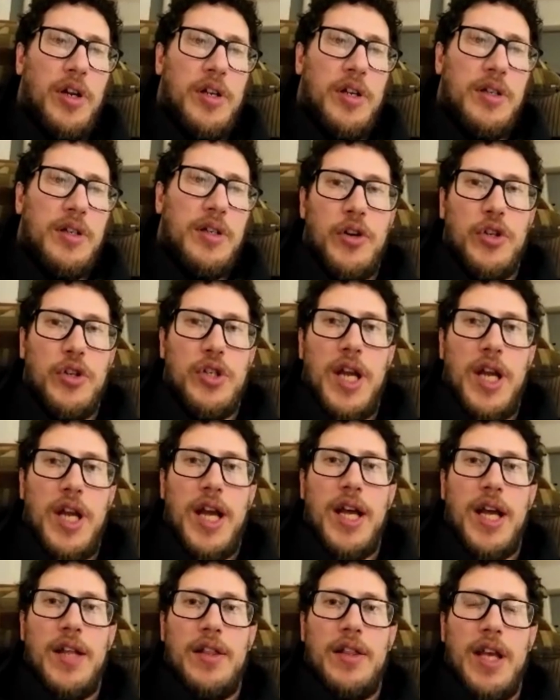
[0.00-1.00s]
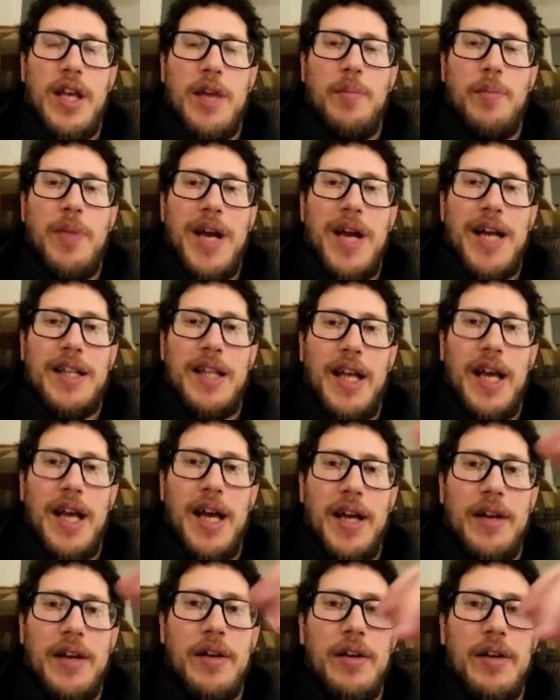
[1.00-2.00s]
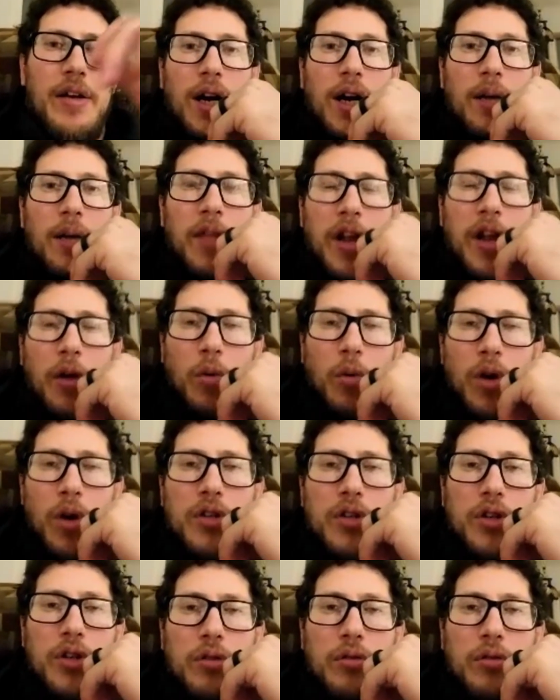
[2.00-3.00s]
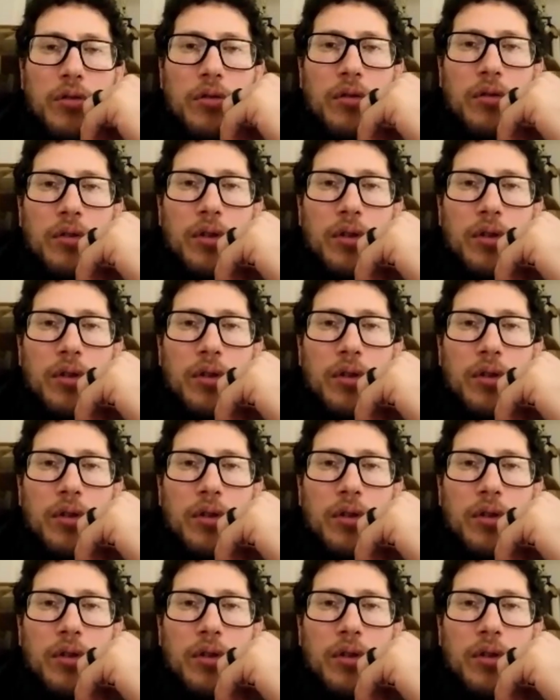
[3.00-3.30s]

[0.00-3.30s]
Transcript: going to understand the impact they had. They don't want to.